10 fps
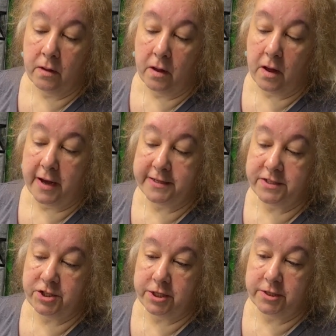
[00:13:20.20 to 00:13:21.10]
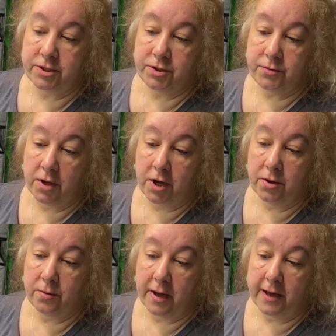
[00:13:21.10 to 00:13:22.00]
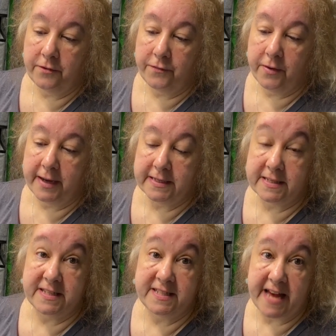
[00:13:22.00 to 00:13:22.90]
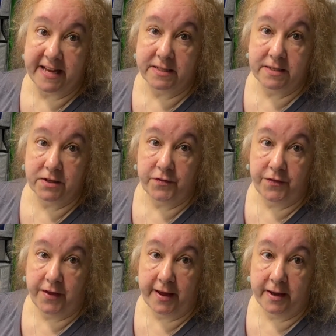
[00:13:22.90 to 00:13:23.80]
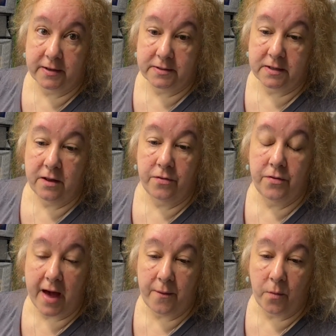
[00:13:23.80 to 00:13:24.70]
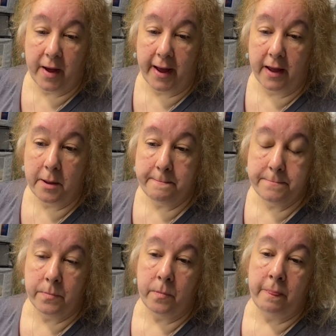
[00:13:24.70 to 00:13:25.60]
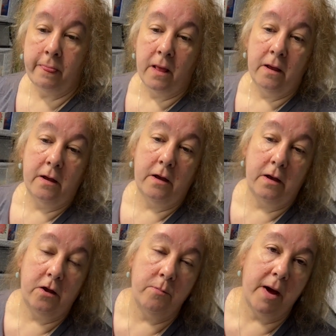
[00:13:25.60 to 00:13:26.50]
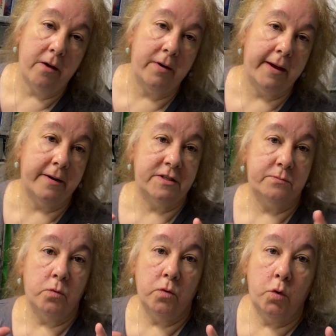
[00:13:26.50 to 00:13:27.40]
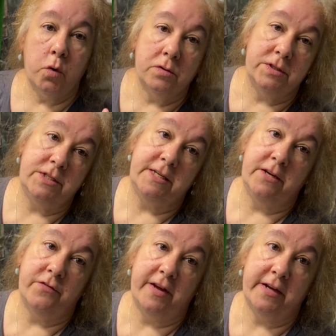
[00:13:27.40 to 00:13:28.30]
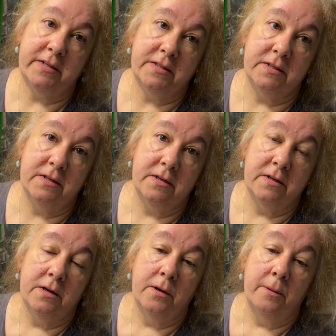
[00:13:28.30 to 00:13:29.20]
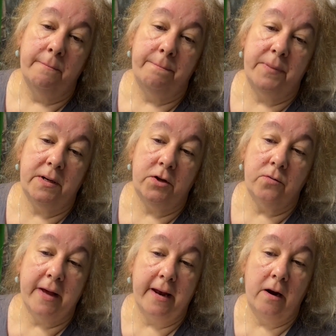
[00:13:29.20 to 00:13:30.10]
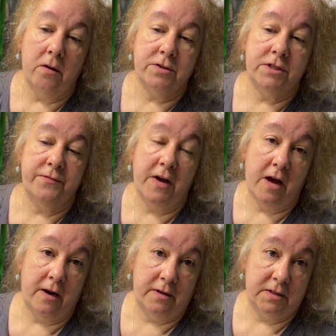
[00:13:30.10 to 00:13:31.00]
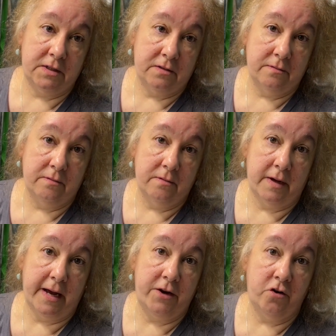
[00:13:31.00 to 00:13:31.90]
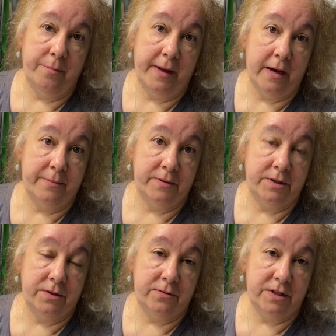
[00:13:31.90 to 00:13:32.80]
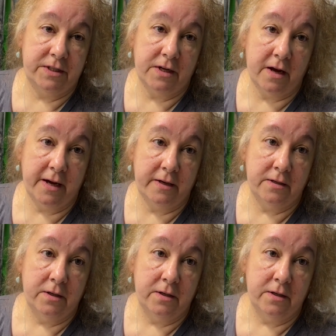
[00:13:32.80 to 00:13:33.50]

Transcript: I suggest you go and find sets of things. That way, you might only get a small quantity of it, but you'll get lots of colours and you'll be able to decide,